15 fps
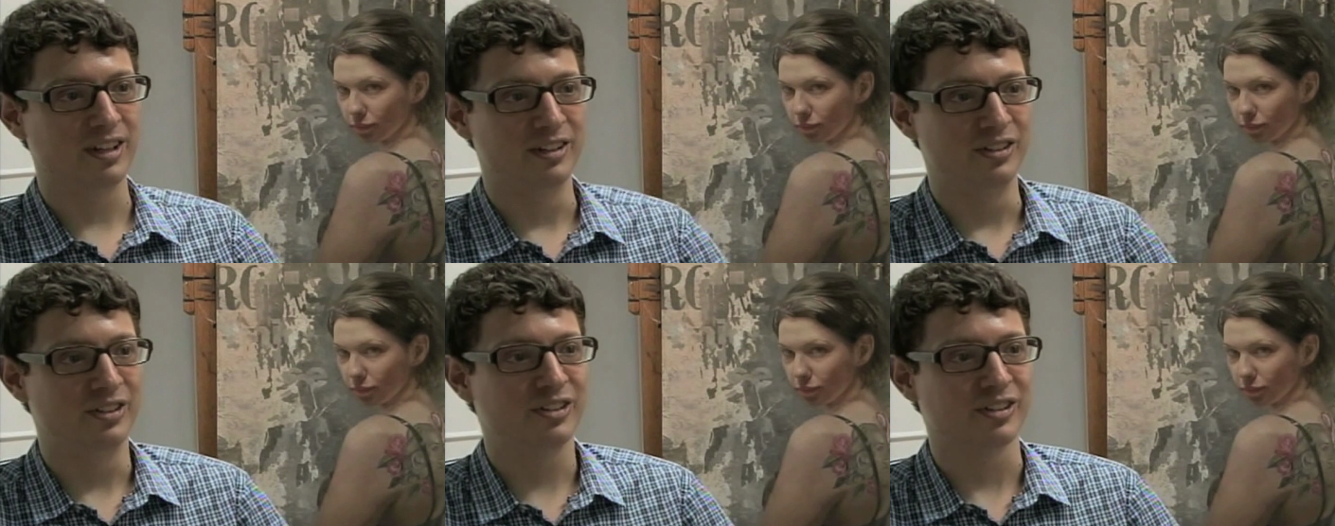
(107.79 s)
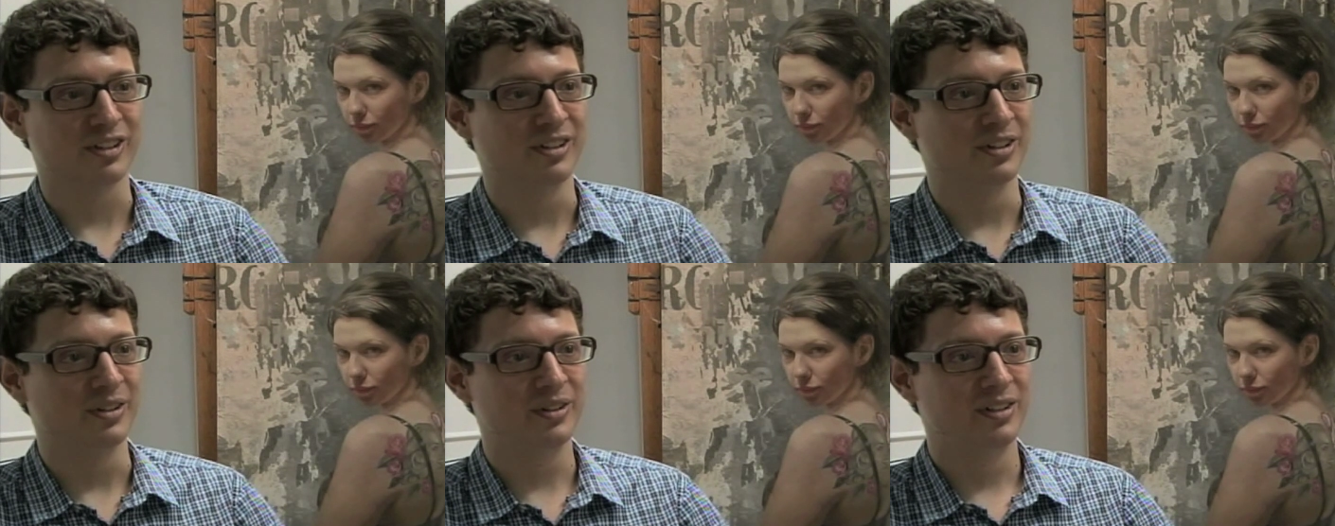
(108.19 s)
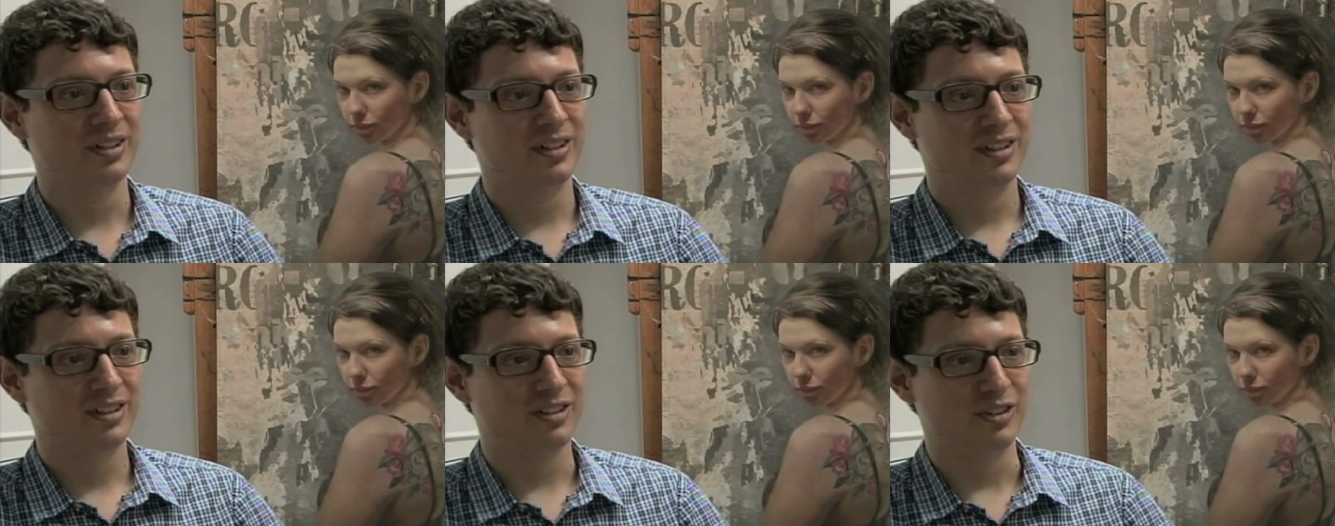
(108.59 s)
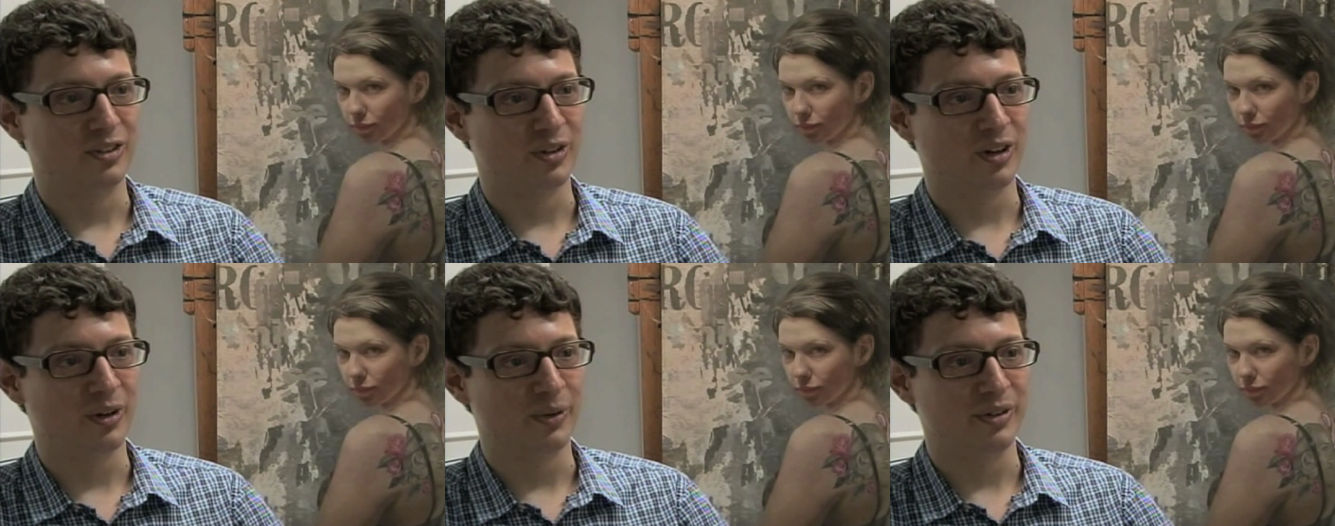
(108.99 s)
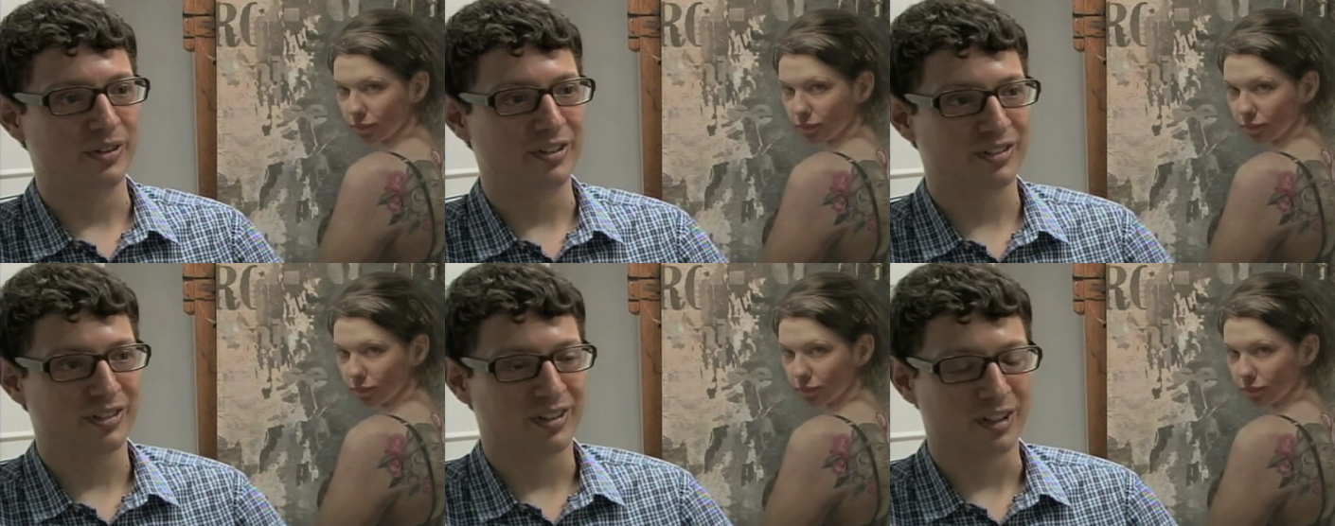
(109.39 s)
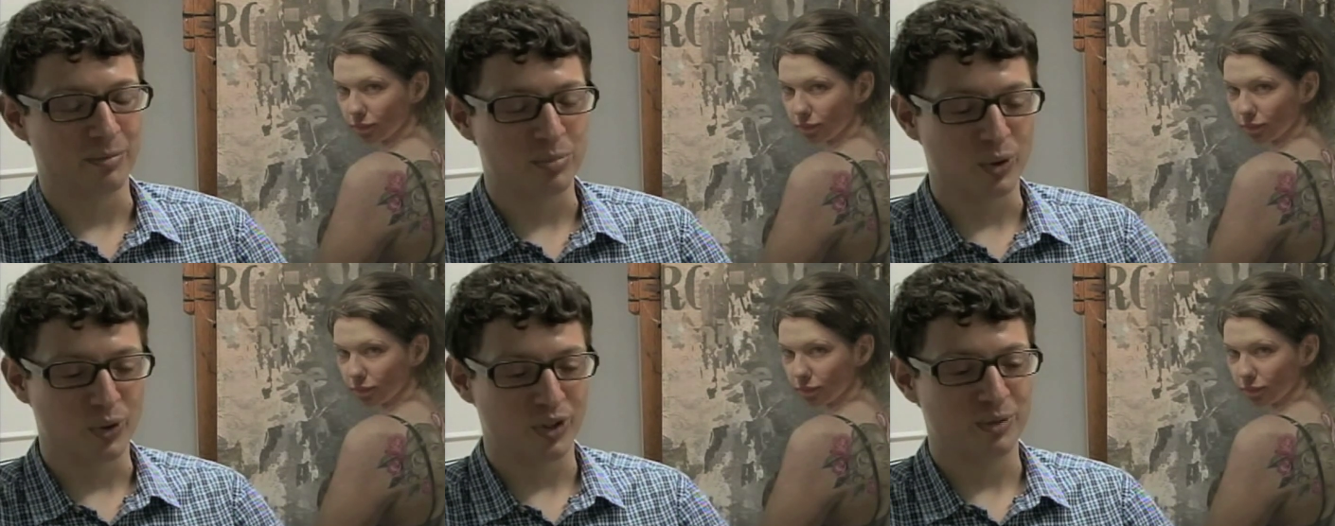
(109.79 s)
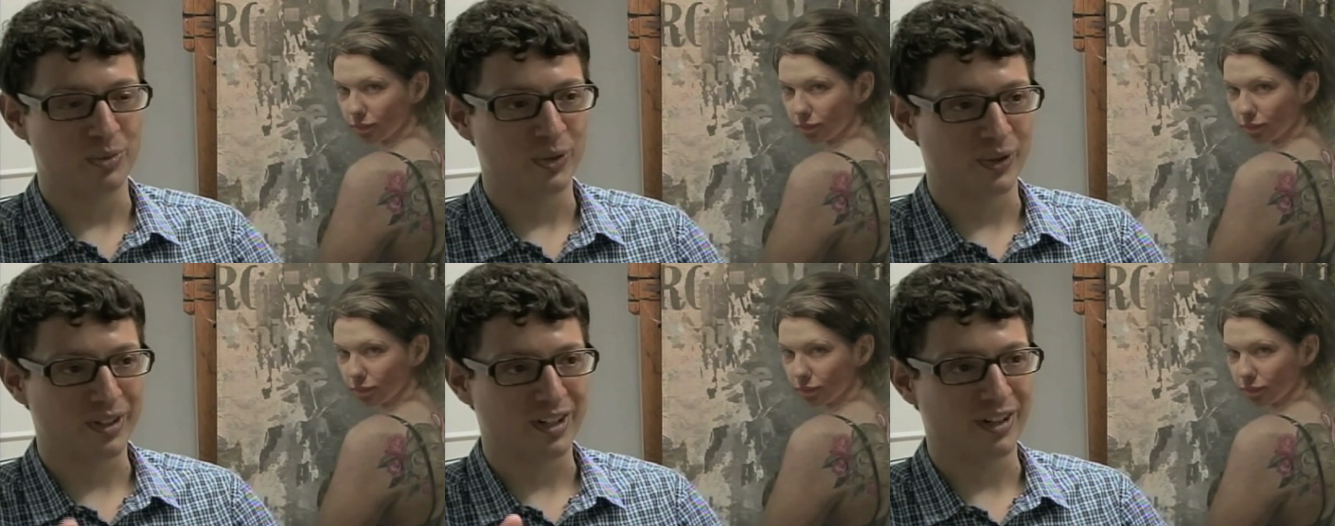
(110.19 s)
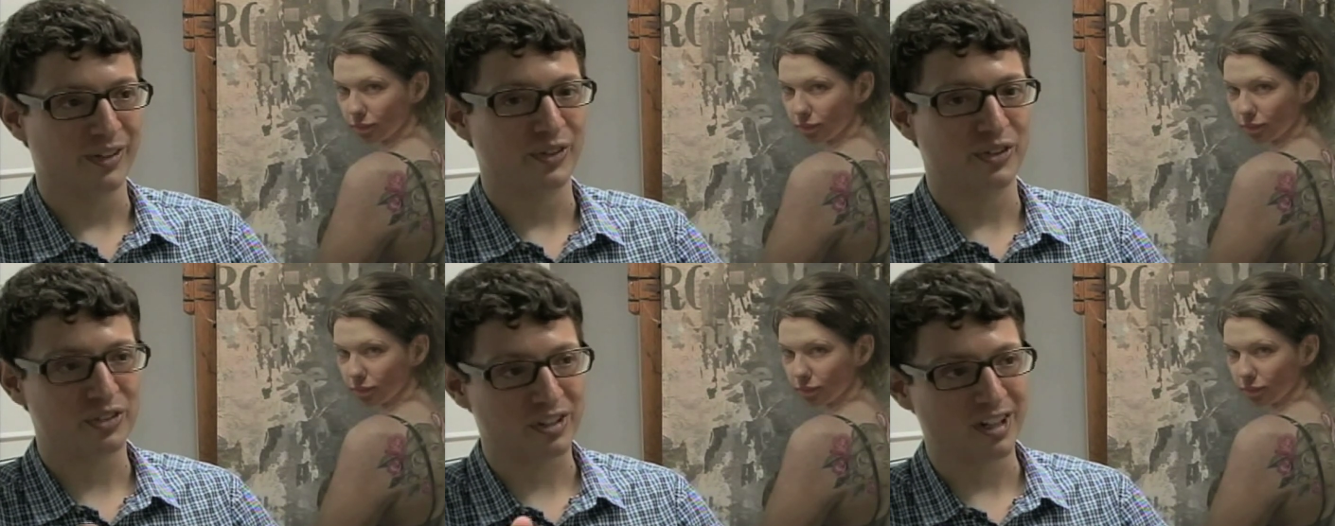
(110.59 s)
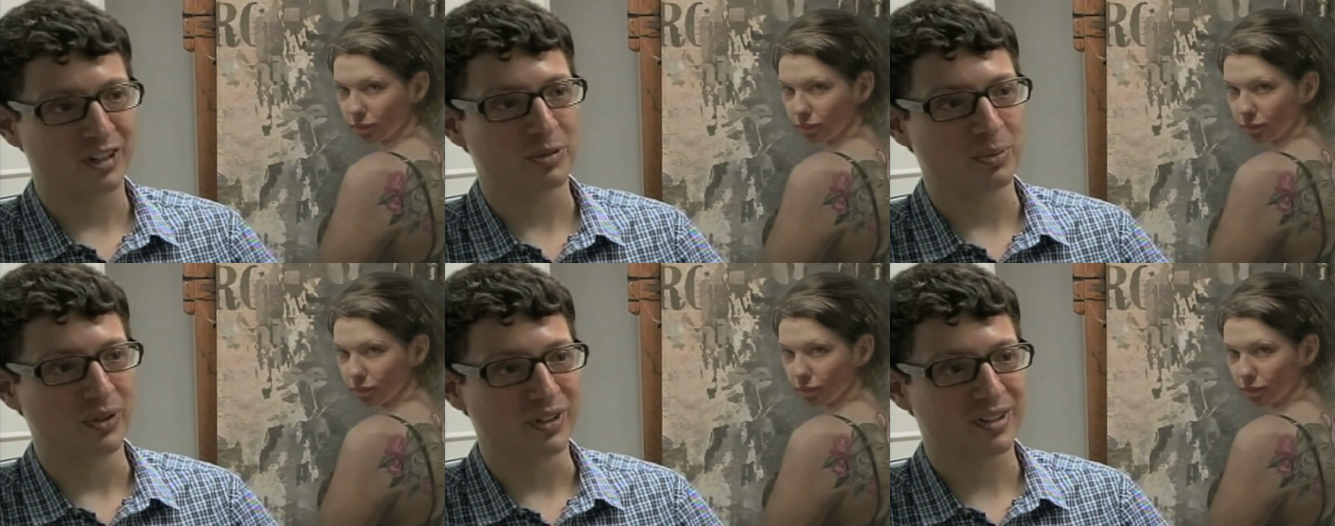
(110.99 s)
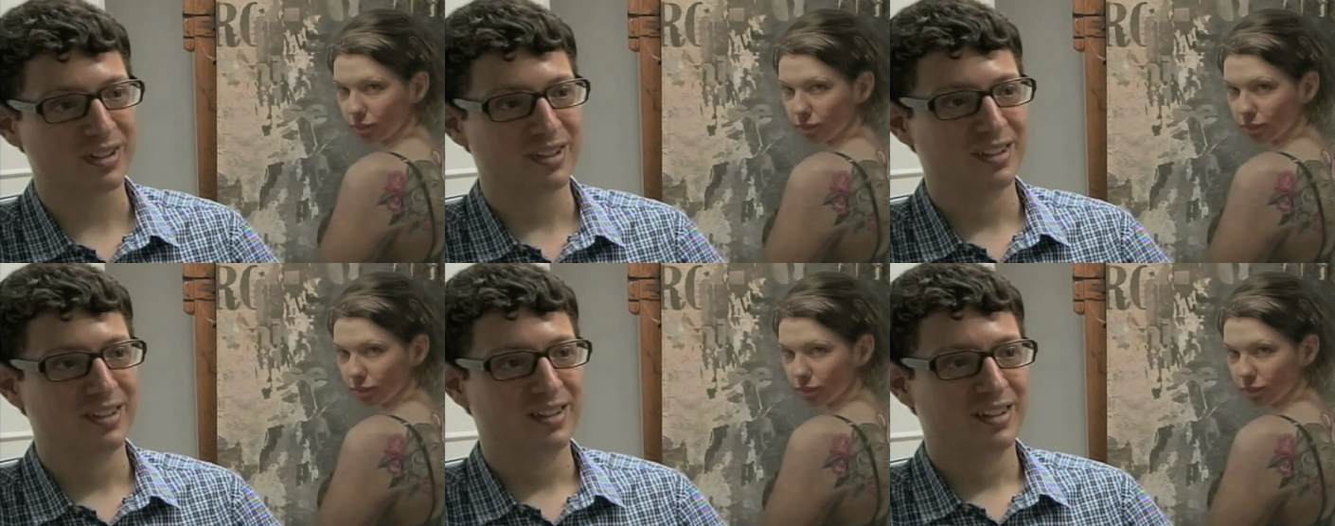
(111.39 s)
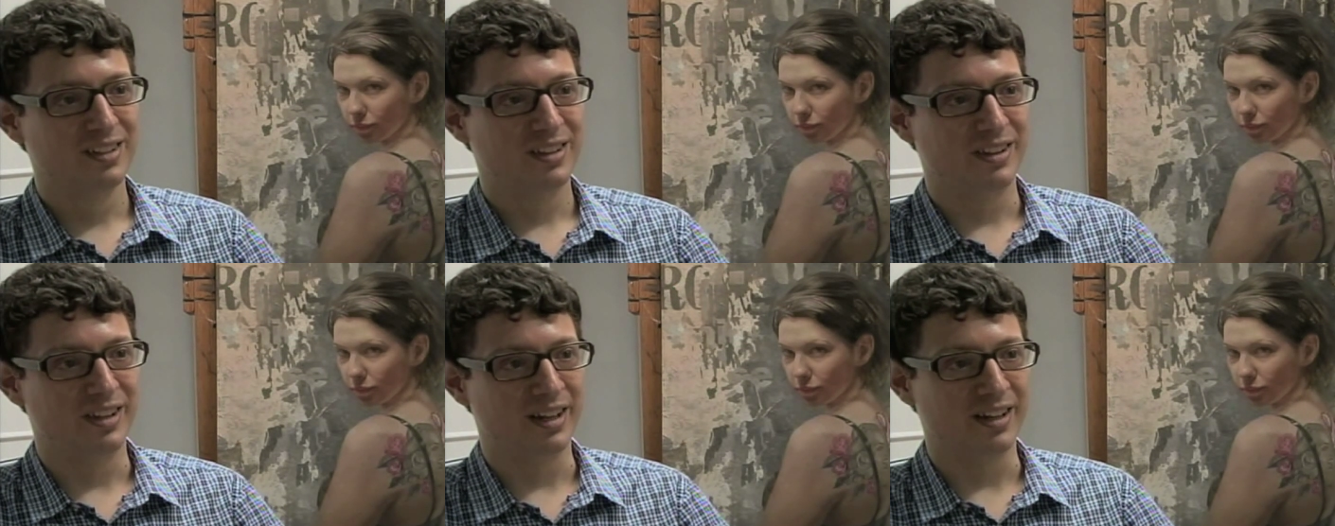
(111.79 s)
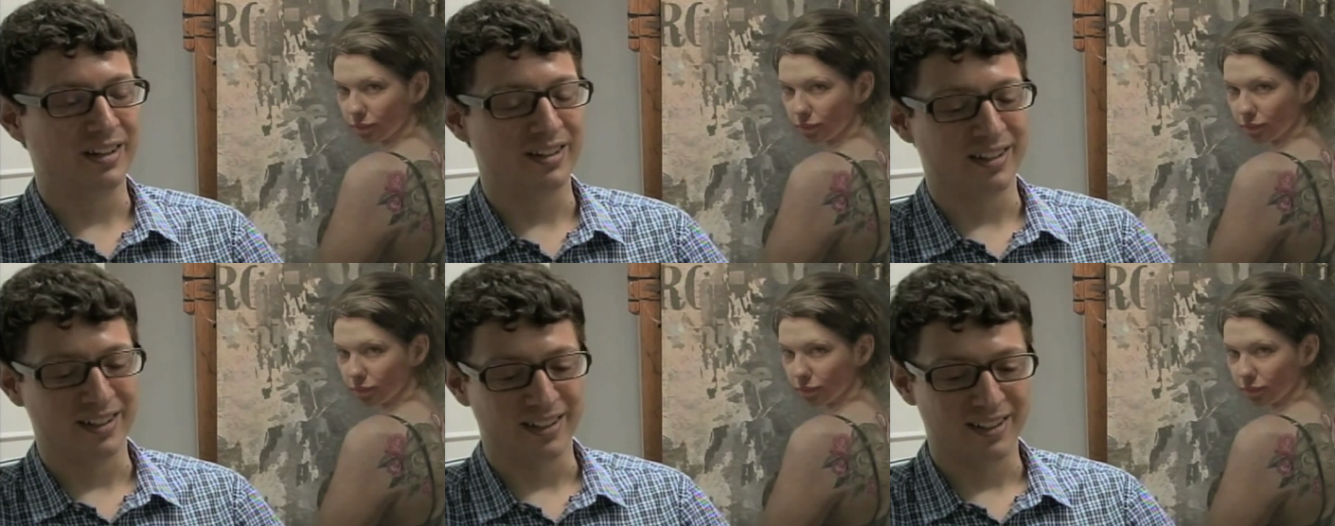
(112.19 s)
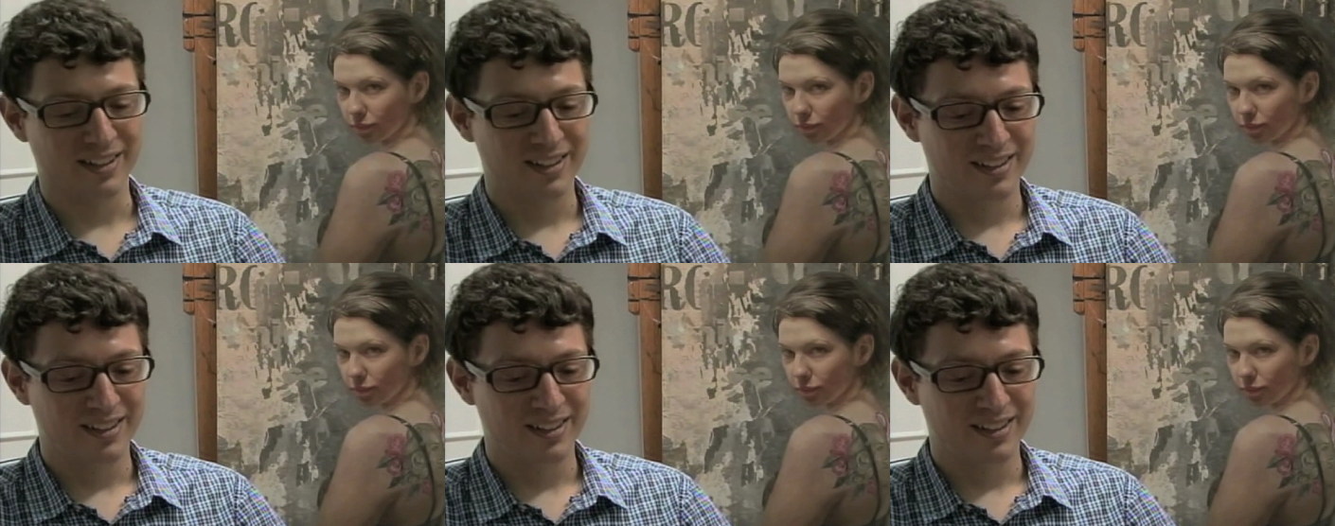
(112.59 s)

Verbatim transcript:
Speaker 1: years ago to draw with. It's like a portable color sketchbook that uh,